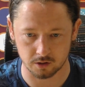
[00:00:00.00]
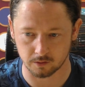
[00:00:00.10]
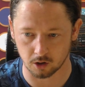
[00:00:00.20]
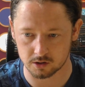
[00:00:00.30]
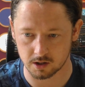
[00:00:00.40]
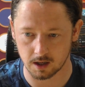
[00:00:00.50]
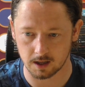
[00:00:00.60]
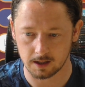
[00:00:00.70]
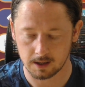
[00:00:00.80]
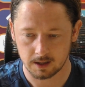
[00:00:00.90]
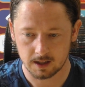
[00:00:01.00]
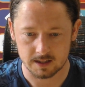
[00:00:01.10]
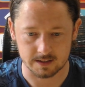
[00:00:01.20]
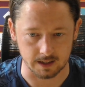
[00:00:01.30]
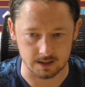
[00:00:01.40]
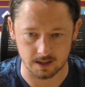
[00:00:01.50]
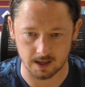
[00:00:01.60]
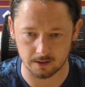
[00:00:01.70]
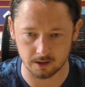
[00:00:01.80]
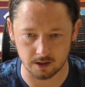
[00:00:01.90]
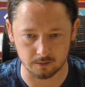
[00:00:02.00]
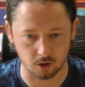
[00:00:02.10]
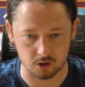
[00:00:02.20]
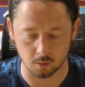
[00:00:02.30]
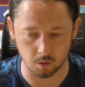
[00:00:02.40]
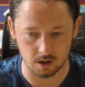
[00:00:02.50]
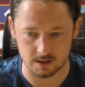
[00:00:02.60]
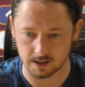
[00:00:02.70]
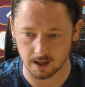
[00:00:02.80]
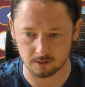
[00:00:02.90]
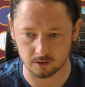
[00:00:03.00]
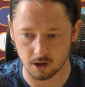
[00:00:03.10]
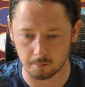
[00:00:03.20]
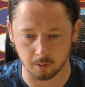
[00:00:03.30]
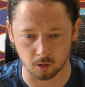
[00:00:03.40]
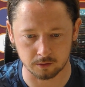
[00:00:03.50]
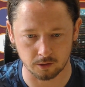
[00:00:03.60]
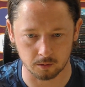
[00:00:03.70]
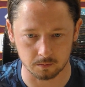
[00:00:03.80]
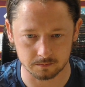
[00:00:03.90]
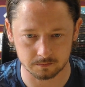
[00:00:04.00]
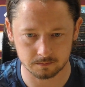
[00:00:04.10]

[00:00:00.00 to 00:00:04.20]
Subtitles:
You've got to stick together. You've got to work together and pull through.